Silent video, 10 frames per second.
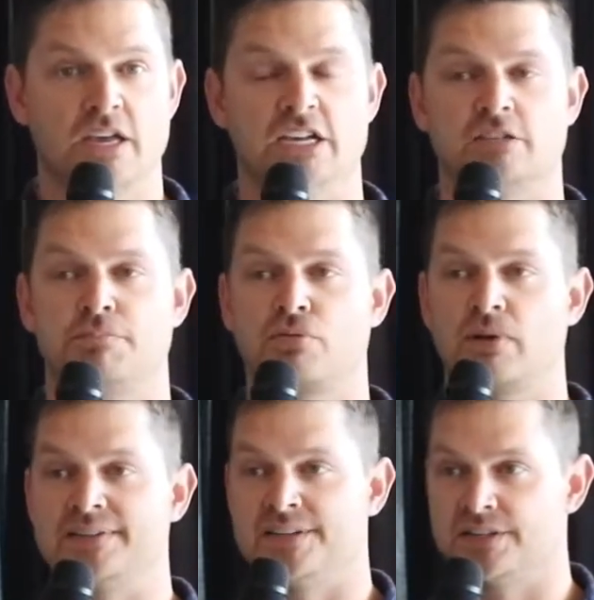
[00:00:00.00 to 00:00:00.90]
his
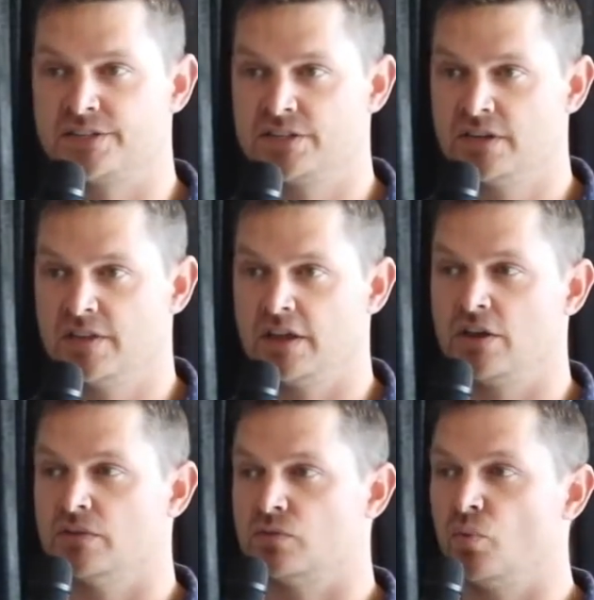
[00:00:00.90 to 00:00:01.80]
presence that
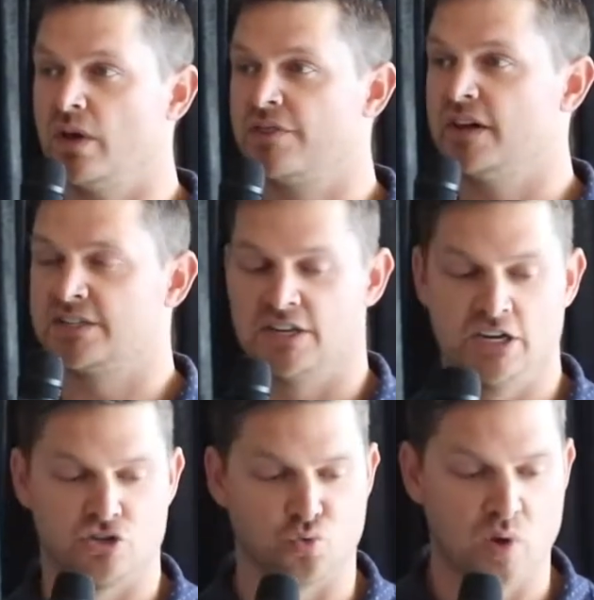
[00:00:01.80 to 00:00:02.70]
goes with us
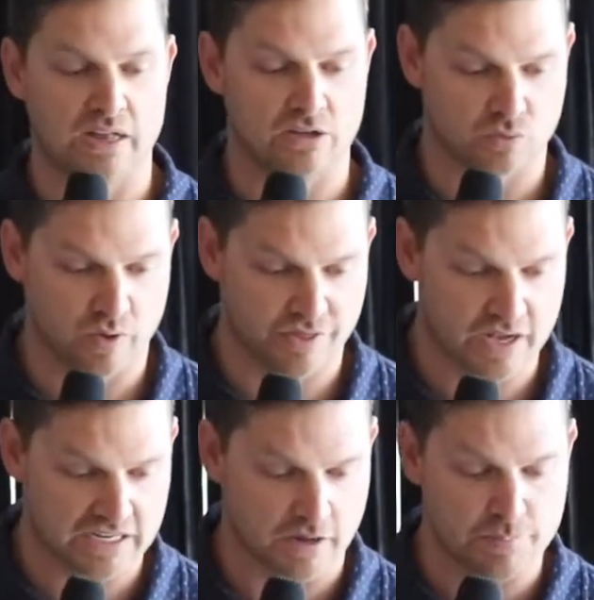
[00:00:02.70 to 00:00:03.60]
and indwells
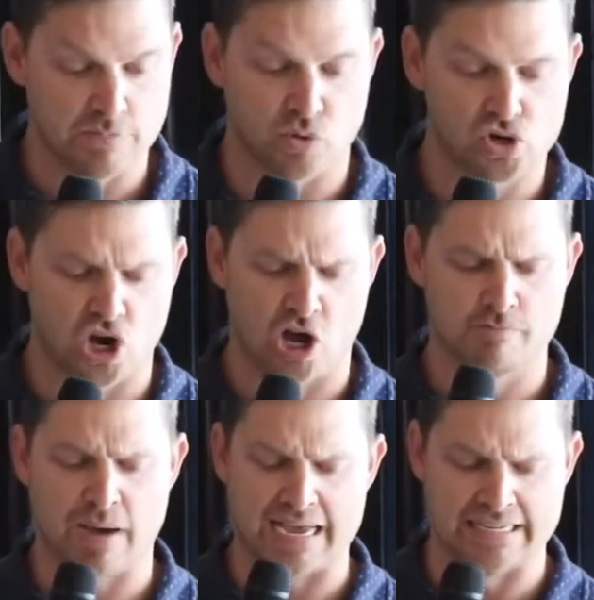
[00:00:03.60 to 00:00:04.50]
within us. A people
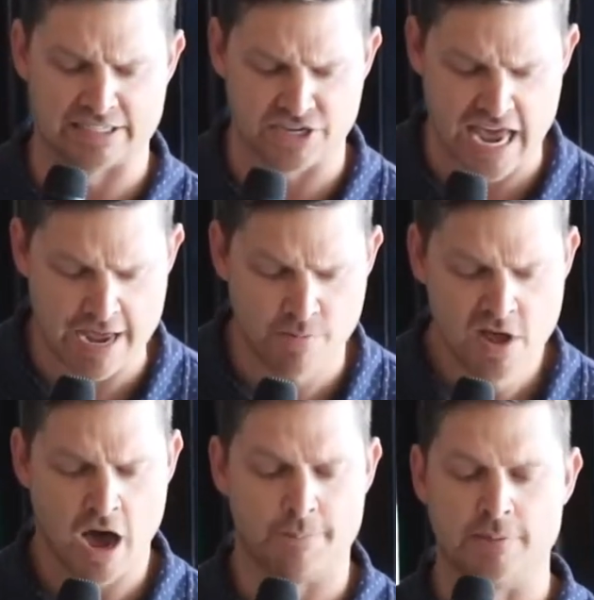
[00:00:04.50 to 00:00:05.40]
called by his name,
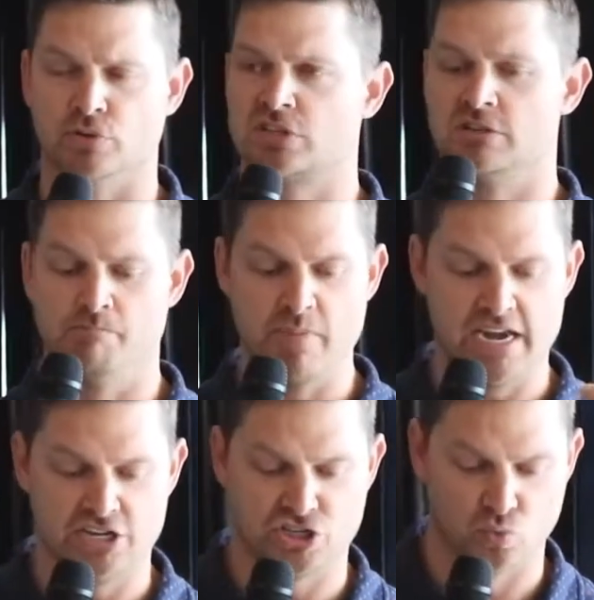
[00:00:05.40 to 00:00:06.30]
a people
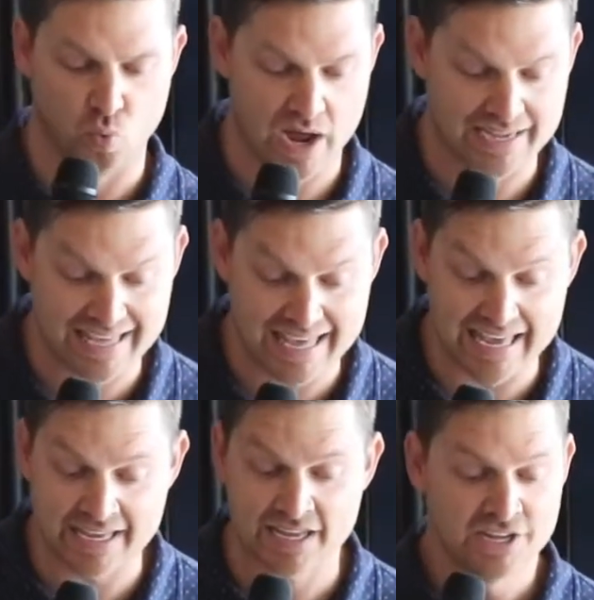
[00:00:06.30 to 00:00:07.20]
submitted to one
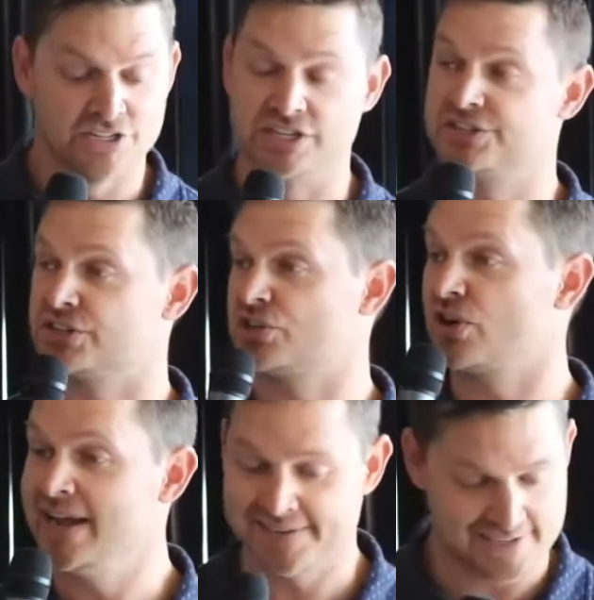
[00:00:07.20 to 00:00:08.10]
king, Jesus
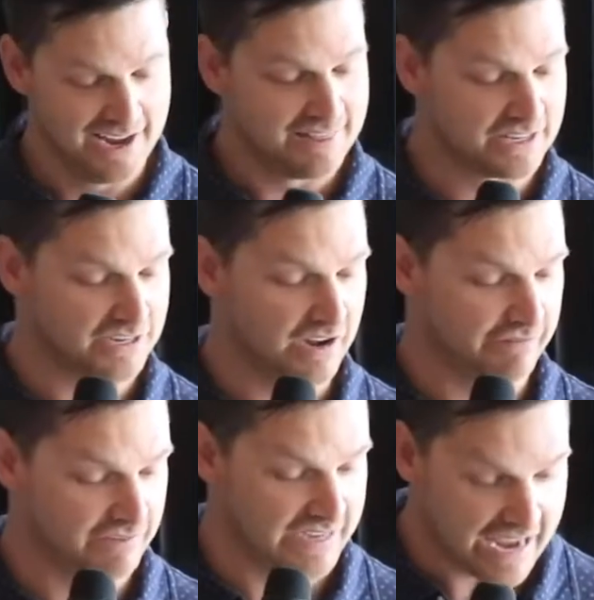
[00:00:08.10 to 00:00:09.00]
Christ, the son
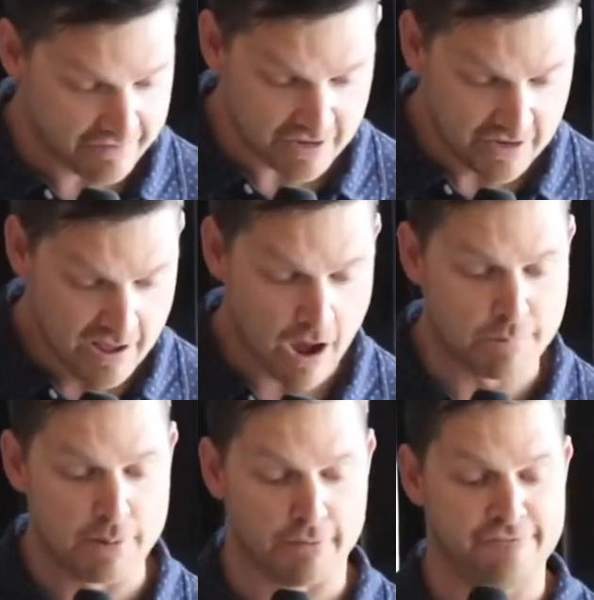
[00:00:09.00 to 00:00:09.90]
of David, a
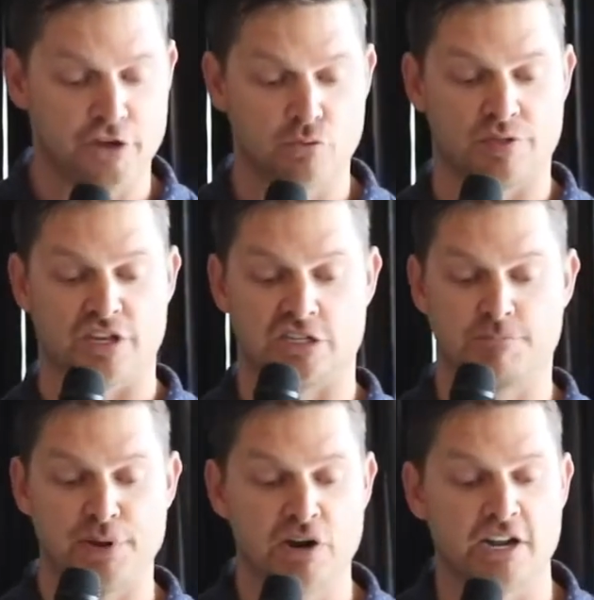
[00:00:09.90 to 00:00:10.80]
people filled with his
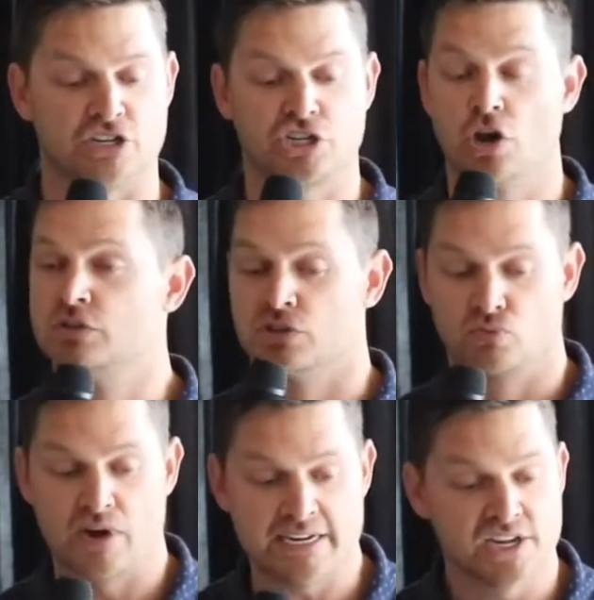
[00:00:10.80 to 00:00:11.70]
spirit, a chosen
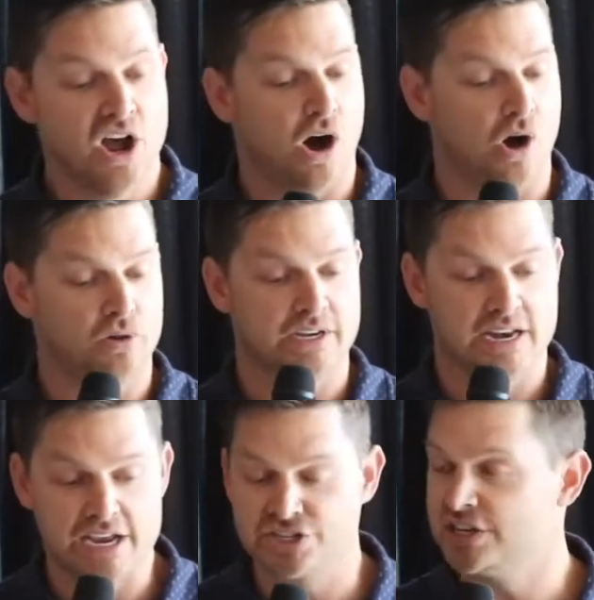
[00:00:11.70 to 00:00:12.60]
race, a holy
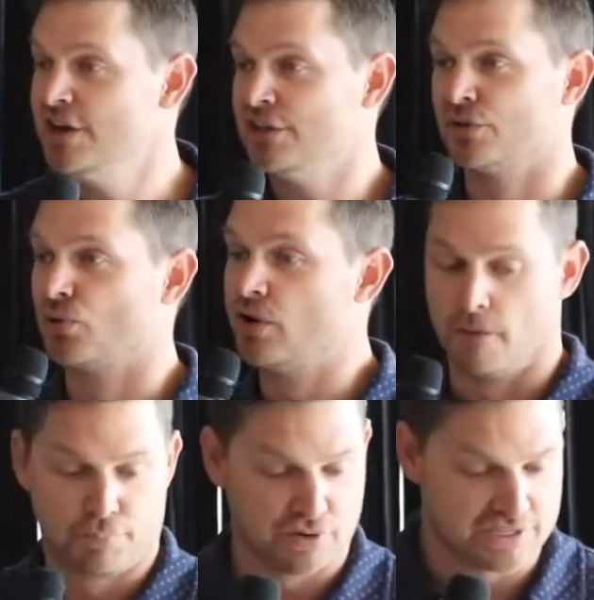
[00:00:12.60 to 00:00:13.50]
nation, the royal
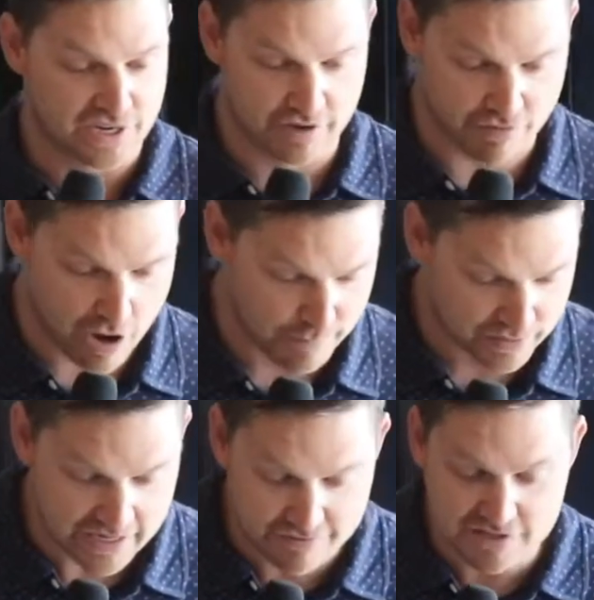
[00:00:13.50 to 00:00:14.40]
priesthood of all
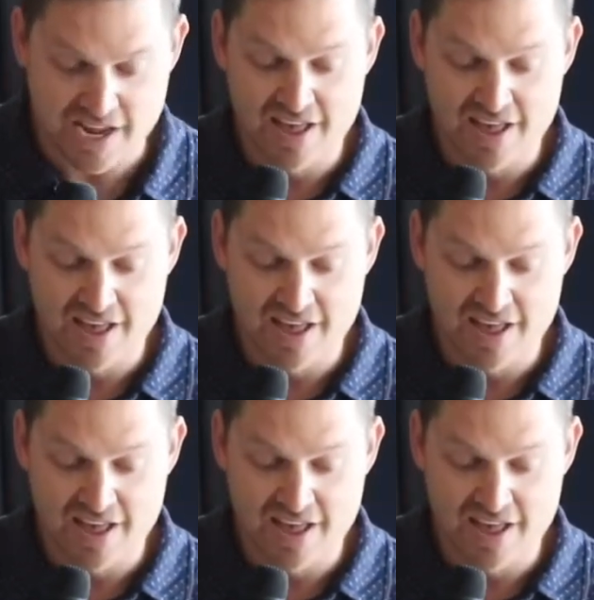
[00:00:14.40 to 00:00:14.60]
believers.